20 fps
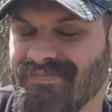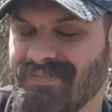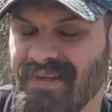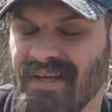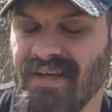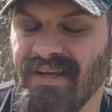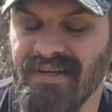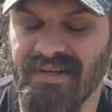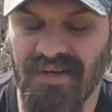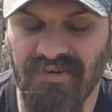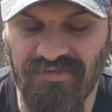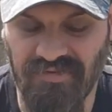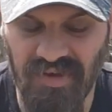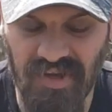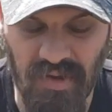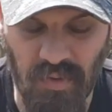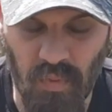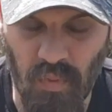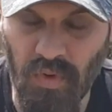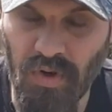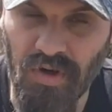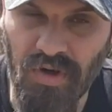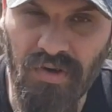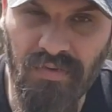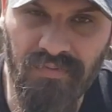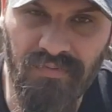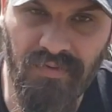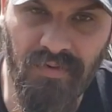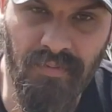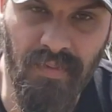it didn't really work
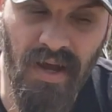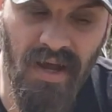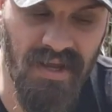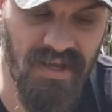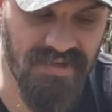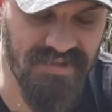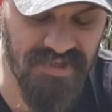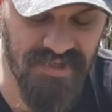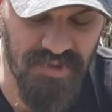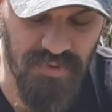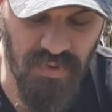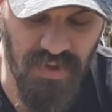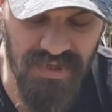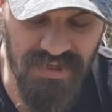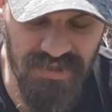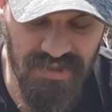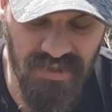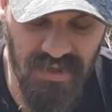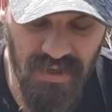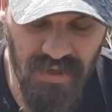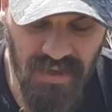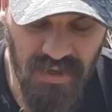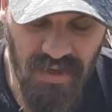for my situation.